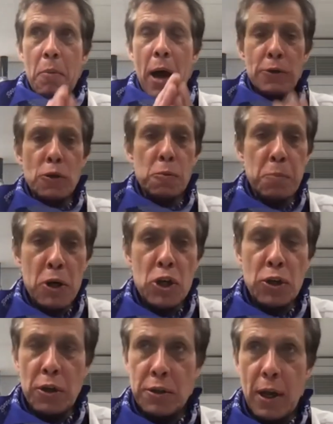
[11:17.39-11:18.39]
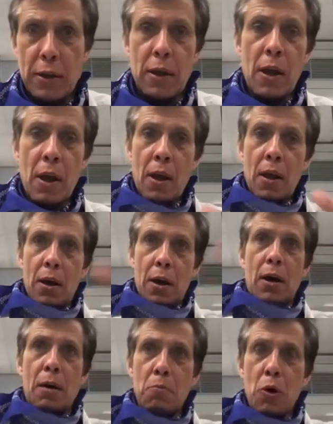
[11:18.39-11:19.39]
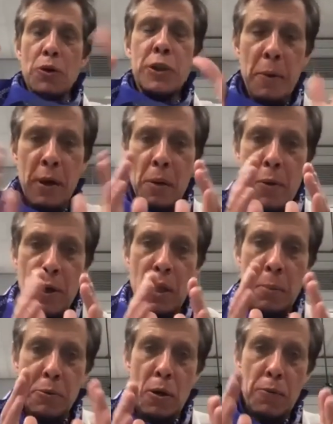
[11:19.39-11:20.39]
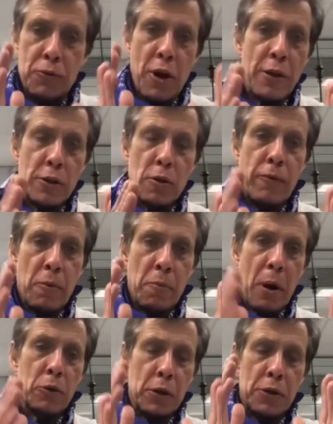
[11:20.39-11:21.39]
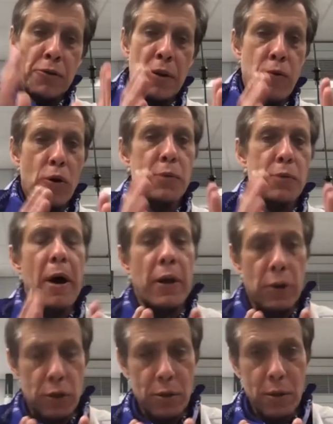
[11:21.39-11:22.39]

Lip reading: My suspicion is that most typically you can observe trains of about 3-4 spikes.